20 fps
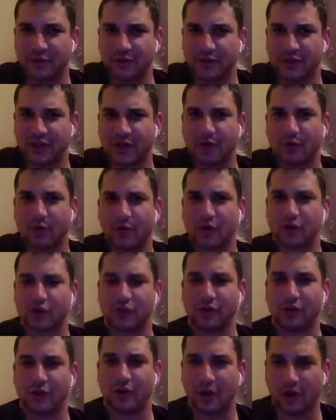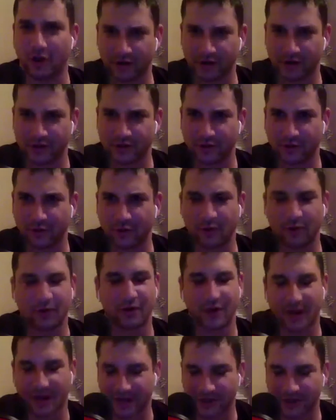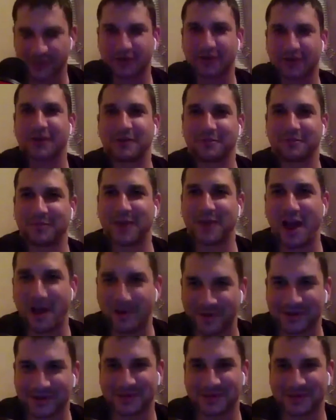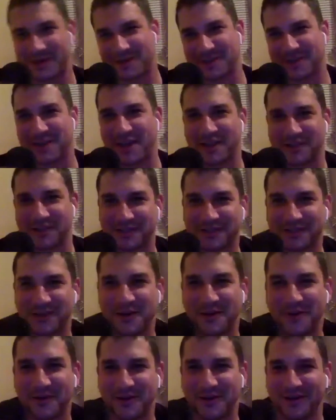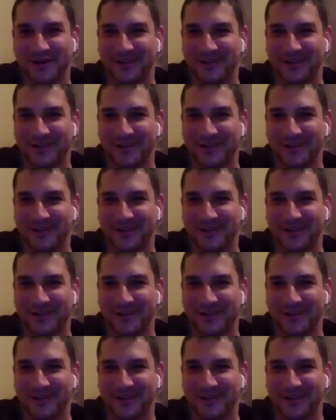sequential art, or I guess comics as it's known?